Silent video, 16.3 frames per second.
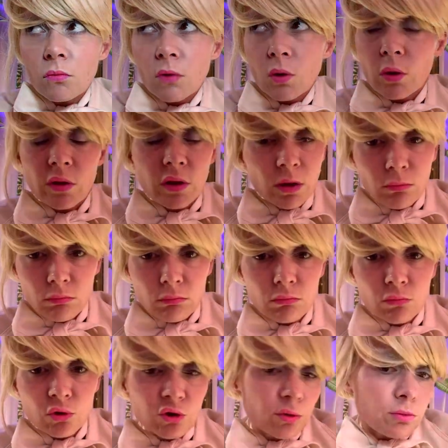with him,
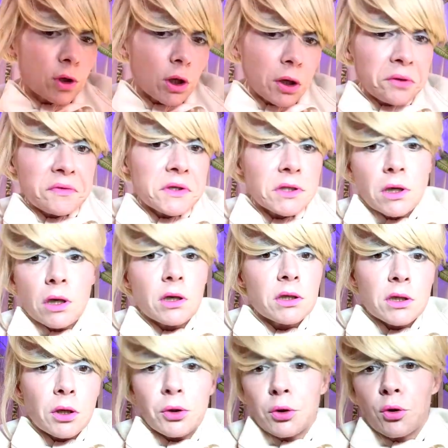which I'm kind of excited
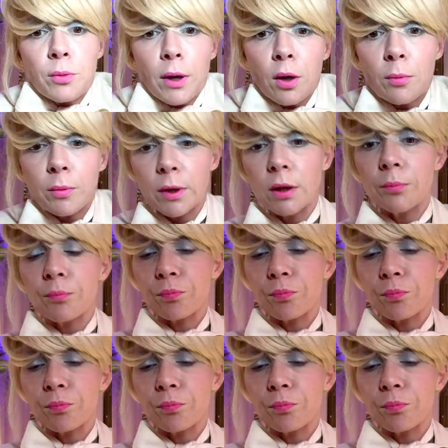to tell you about, but